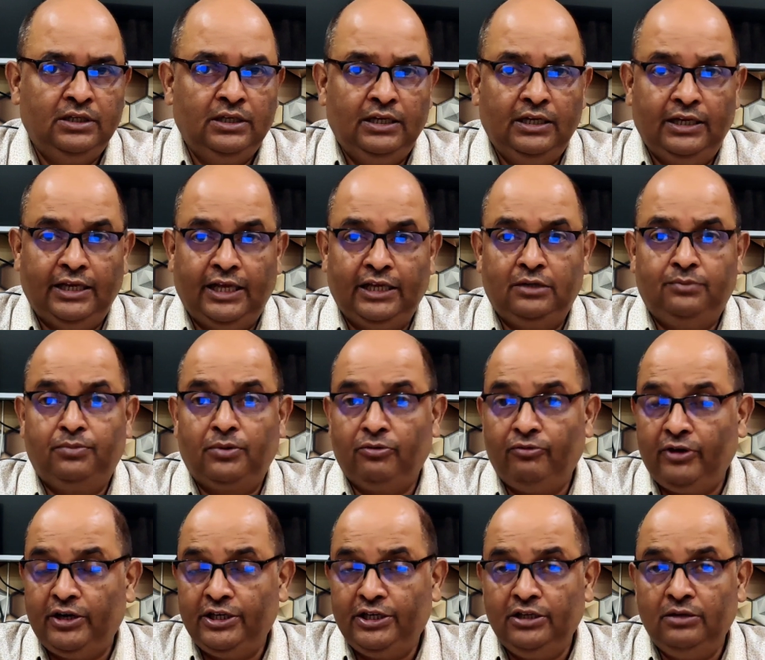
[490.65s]
like
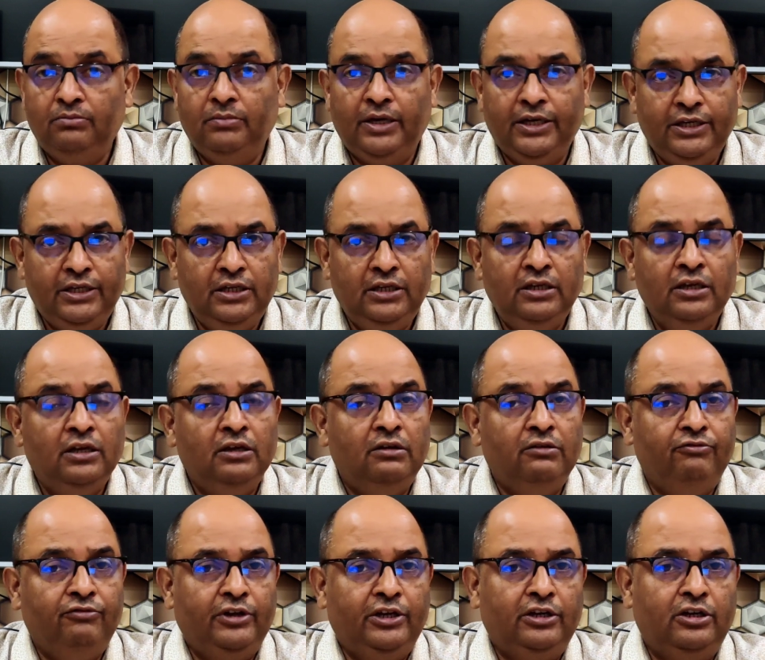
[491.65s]
providing money
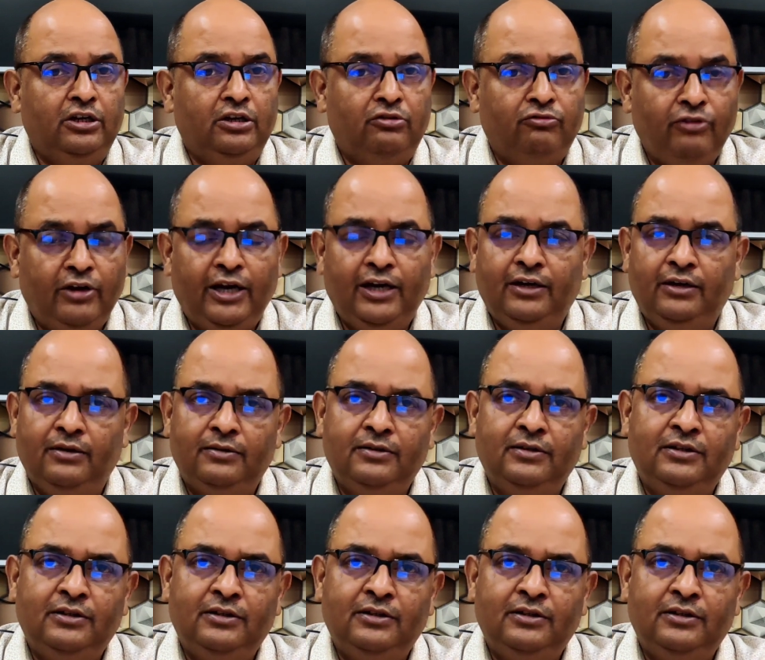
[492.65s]
when required.